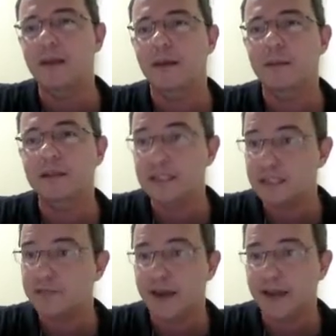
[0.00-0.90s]
but this
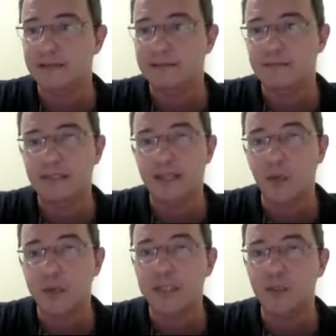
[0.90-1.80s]
is fine. It
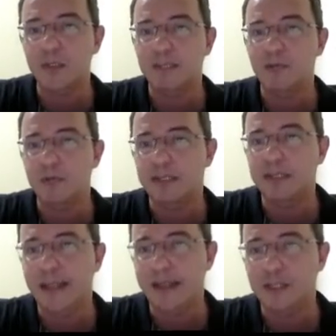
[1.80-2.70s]
agrees with the mobility
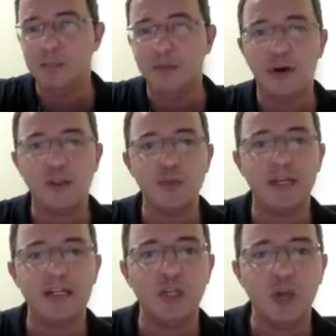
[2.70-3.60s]
edge because
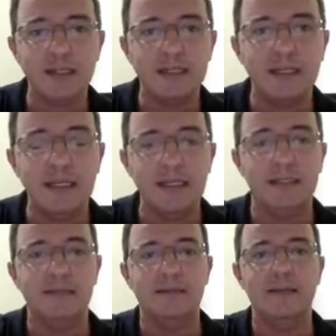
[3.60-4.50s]
we are not
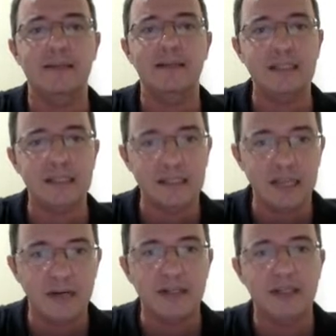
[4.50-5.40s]
here
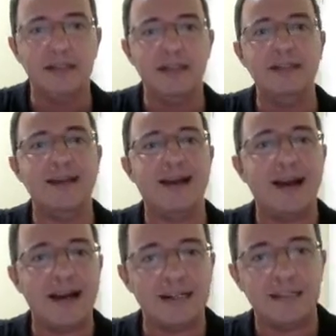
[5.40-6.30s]
necessarily in the
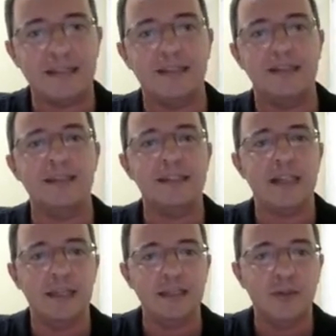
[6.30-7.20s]
hardest
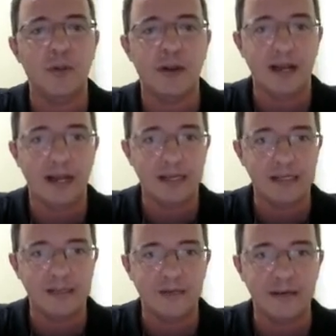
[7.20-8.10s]
state to
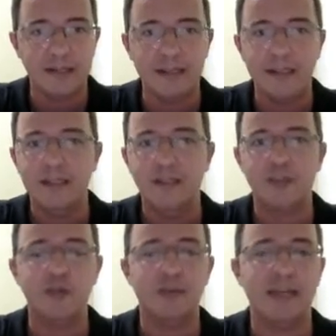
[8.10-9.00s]
localize, right?
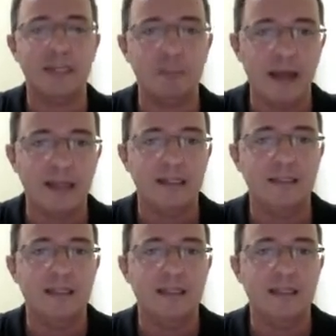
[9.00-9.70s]
So the expected